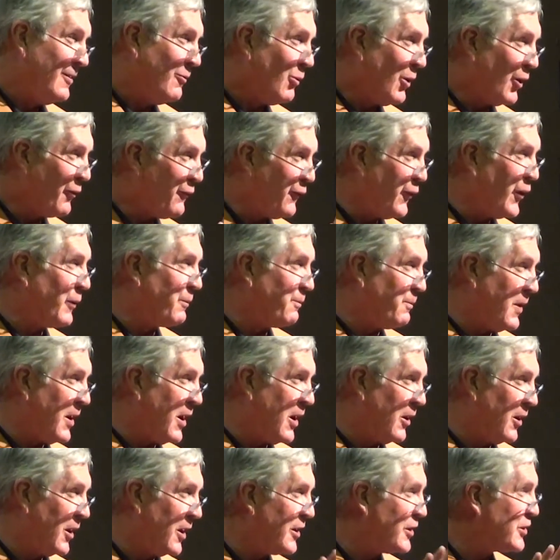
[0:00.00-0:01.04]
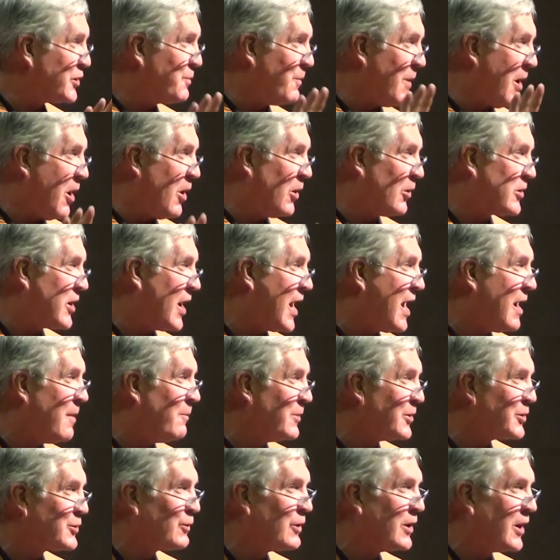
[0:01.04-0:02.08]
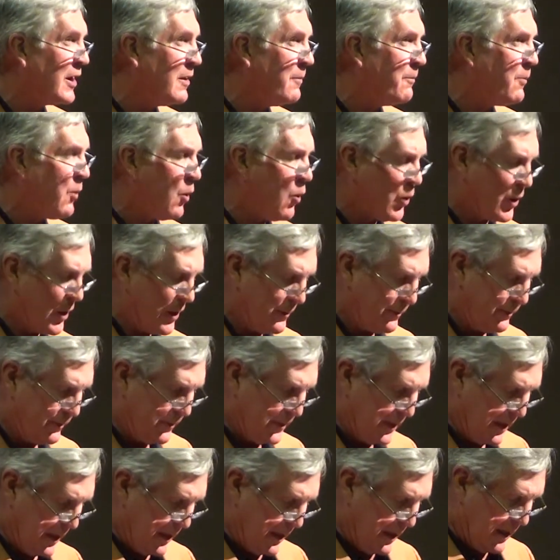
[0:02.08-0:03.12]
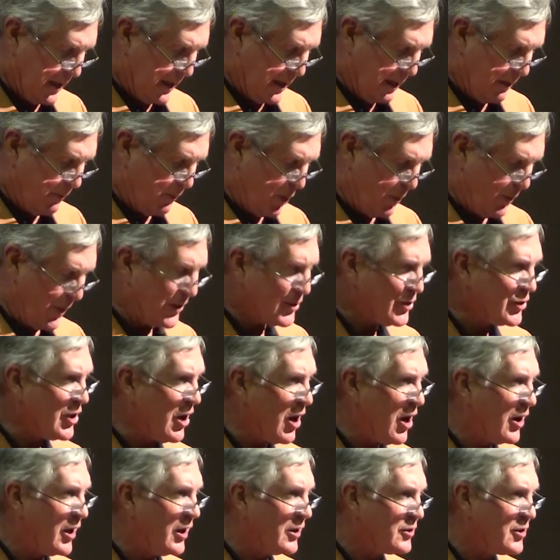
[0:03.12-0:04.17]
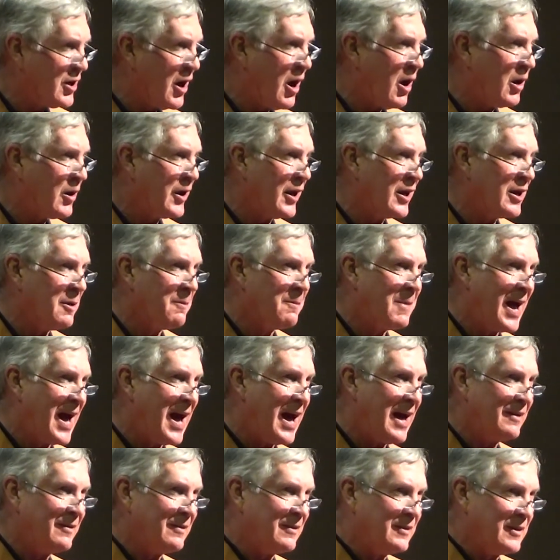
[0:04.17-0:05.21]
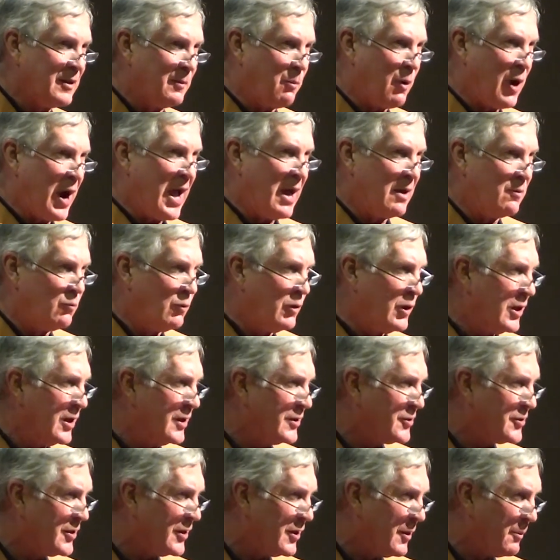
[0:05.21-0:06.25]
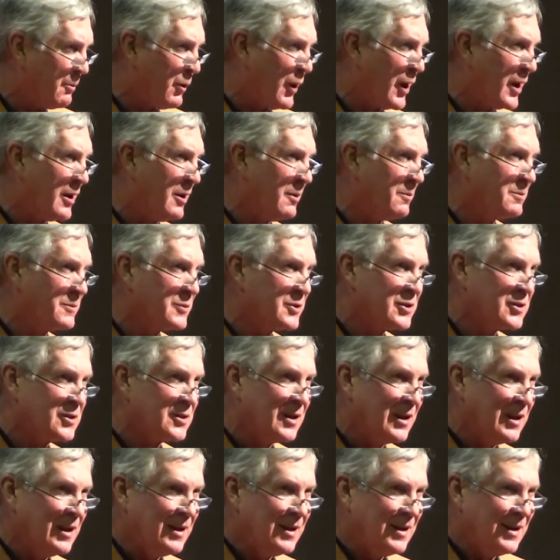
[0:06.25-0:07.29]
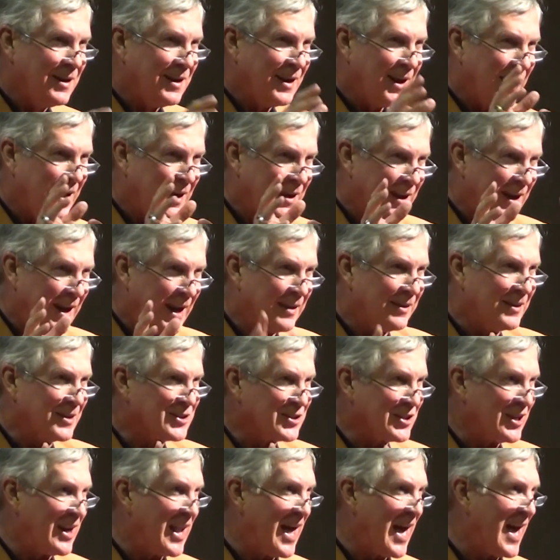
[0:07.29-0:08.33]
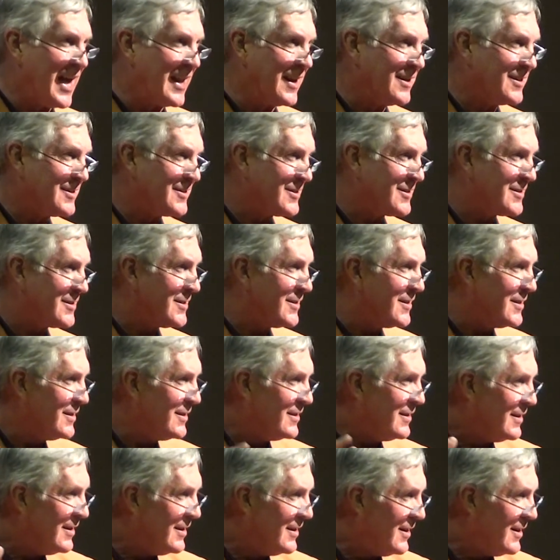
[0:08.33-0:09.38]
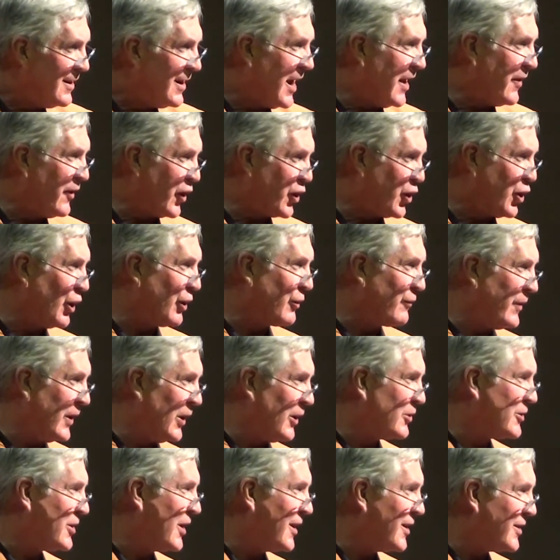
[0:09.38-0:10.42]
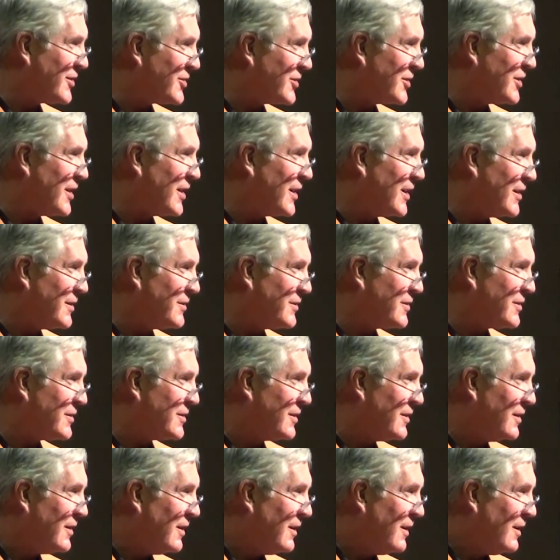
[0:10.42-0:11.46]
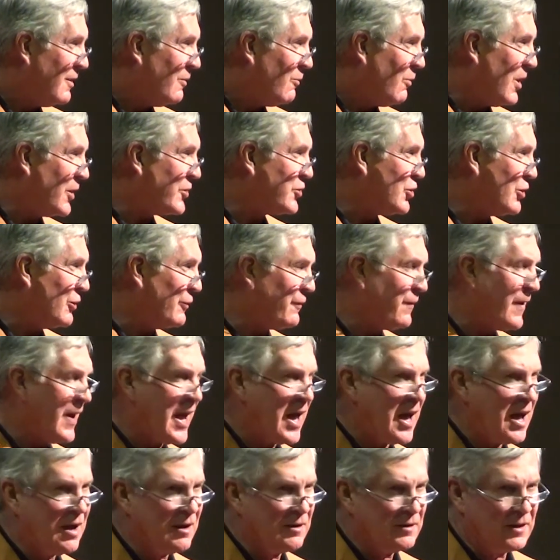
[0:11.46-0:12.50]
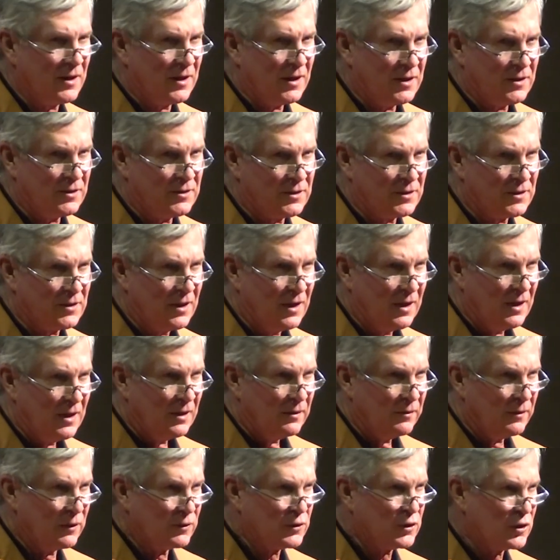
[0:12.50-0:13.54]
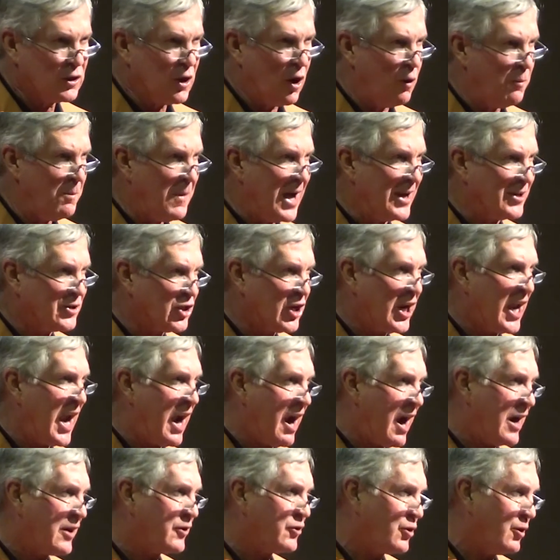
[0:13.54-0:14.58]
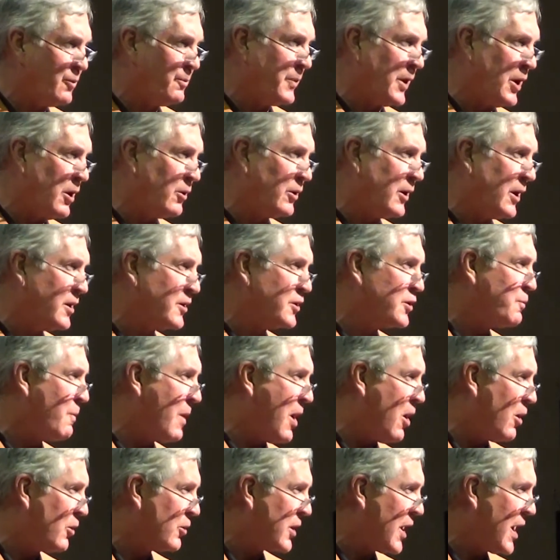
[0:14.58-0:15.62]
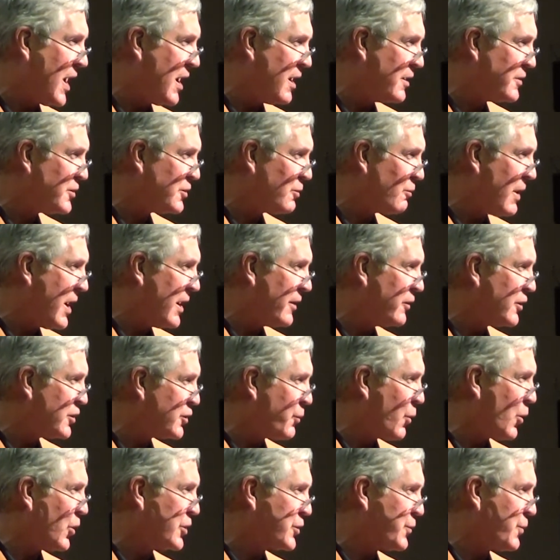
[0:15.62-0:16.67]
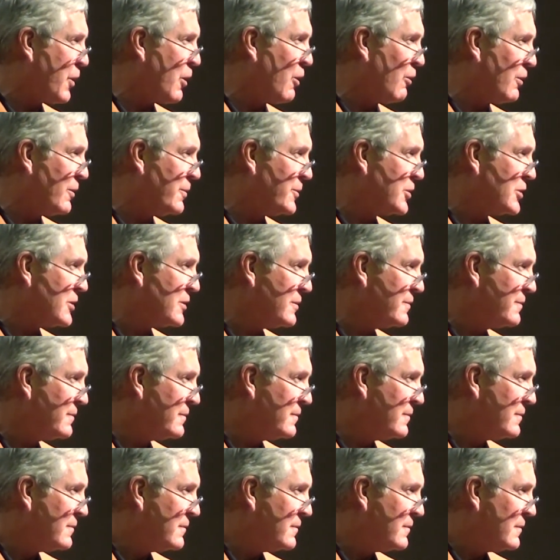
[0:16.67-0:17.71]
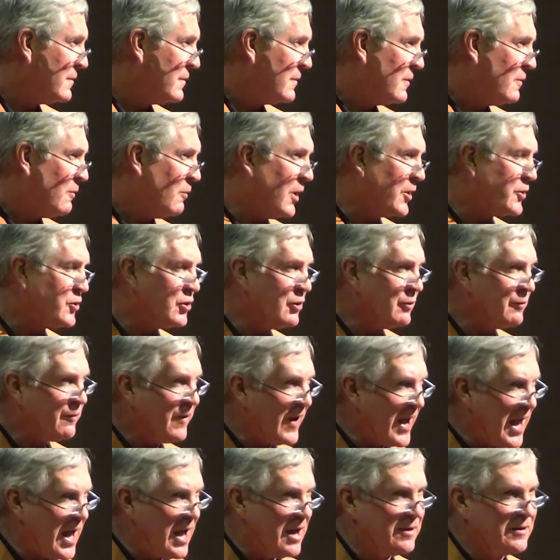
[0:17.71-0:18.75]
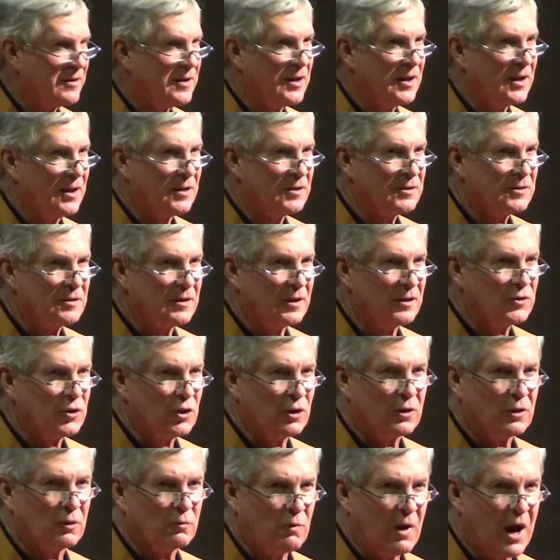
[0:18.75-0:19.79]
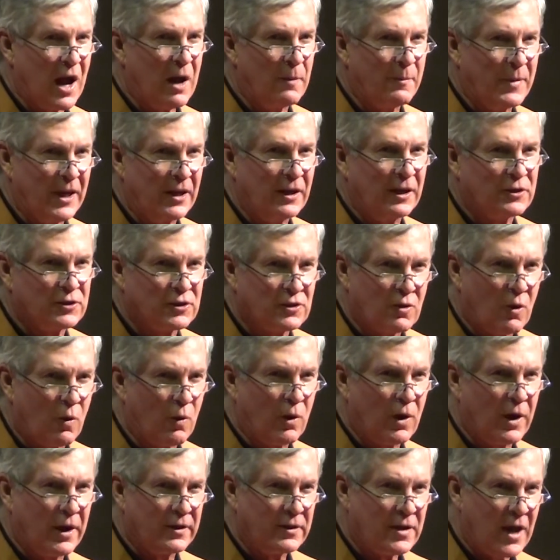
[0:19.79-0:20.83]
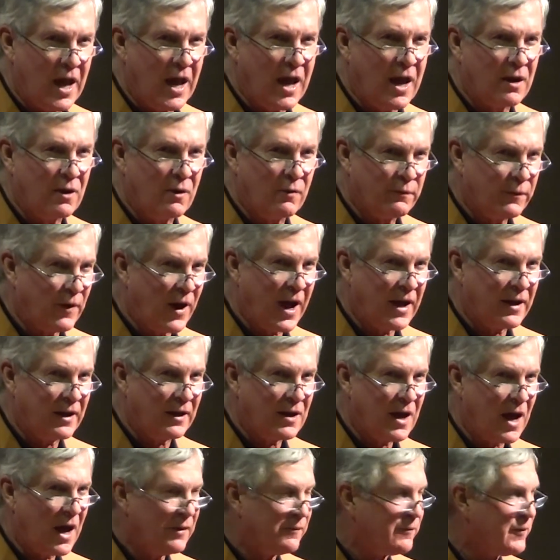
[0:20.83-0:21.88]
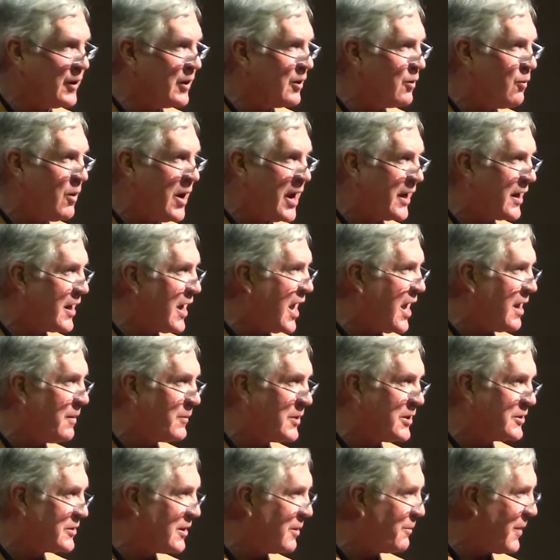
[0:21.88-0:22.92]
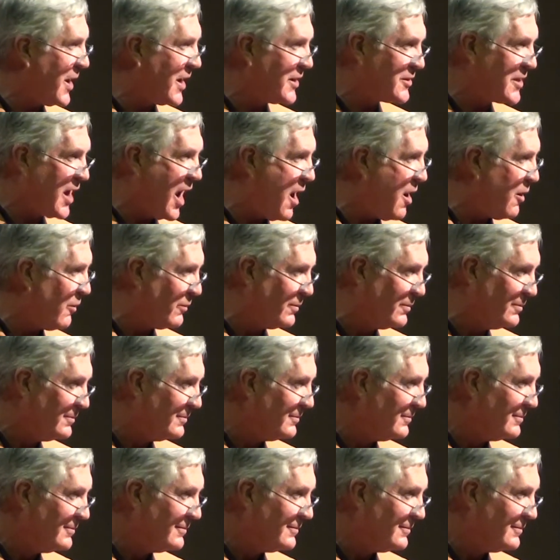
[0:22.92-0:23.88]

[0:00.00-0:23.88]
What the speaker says: where football in a small town was really important. And when we started talking about the Brownwoods and the Brenhams and the Salinas and the Cookeville, Tennessees, what you found is there's so much character built in small towns around the sports programs. What you found is that you could rob any store in town on Friday night for an away game because everybody's gone.